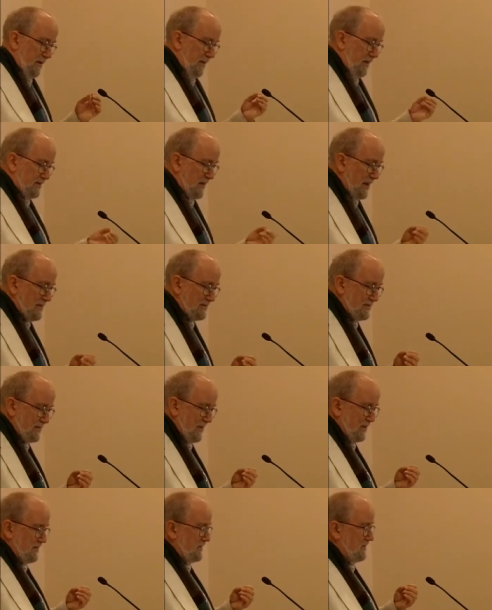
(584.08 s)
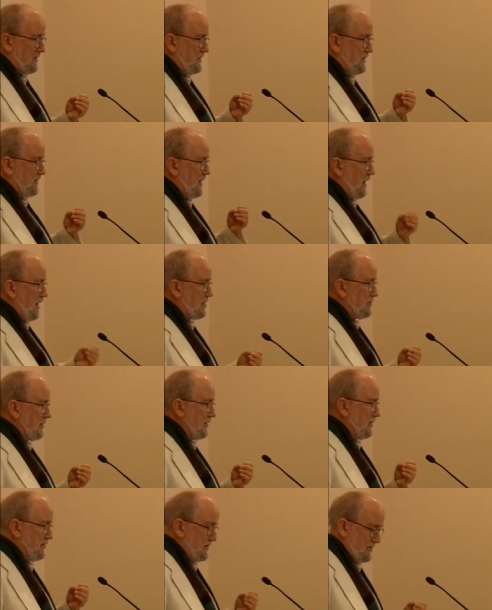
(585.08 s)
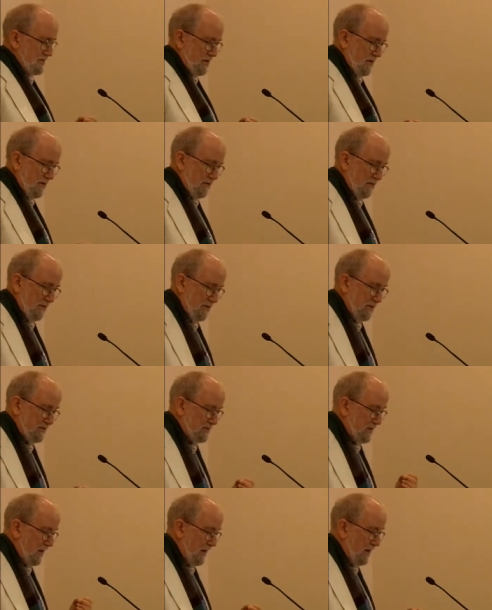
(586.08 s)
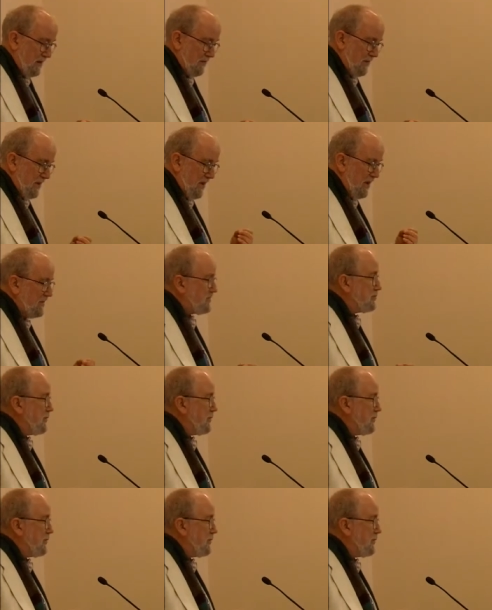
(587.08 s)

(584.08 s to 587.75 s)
As I see it, the Doctrine of Discovery is kind of a heads